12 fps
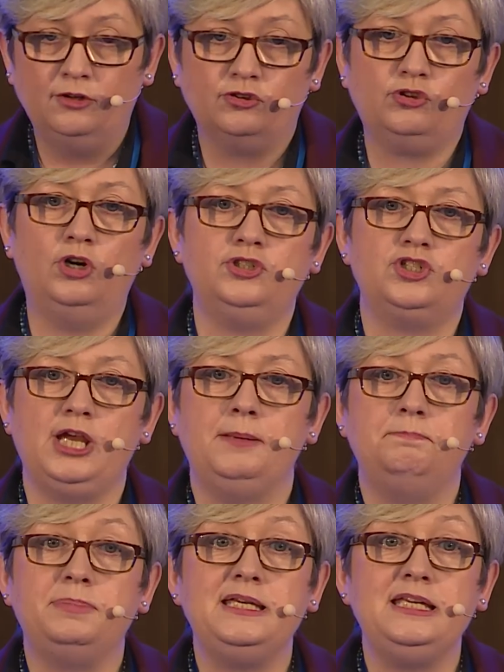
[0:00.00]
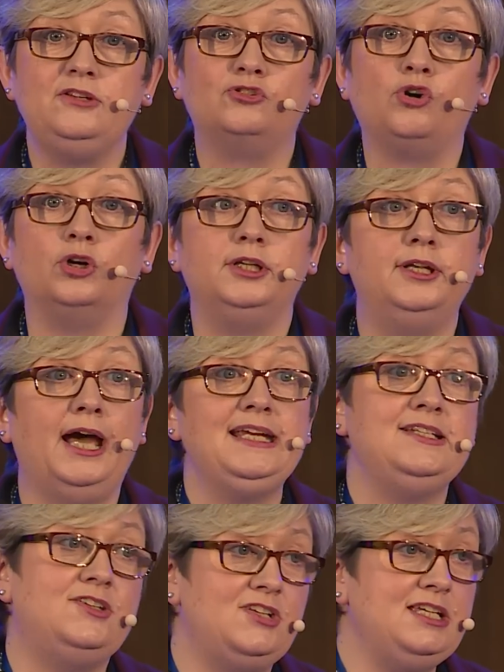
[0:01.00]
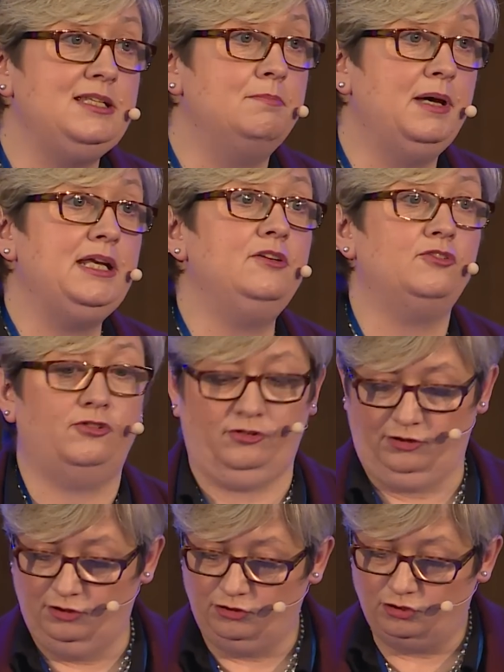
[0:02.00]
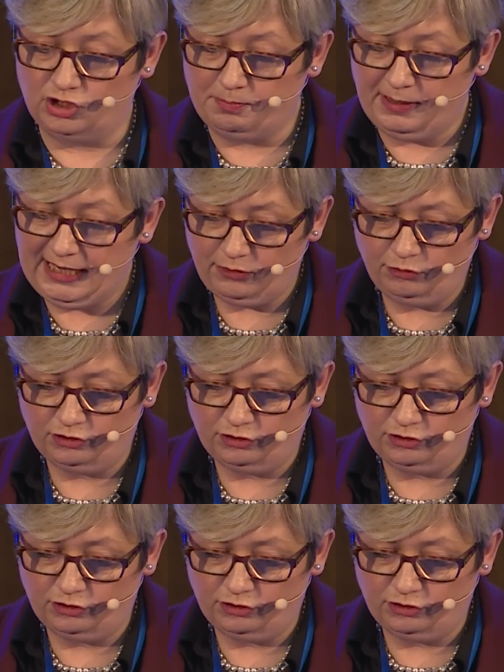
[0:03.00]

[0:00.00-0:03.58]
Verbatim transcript: Scottish MPs got 19 minutes to debate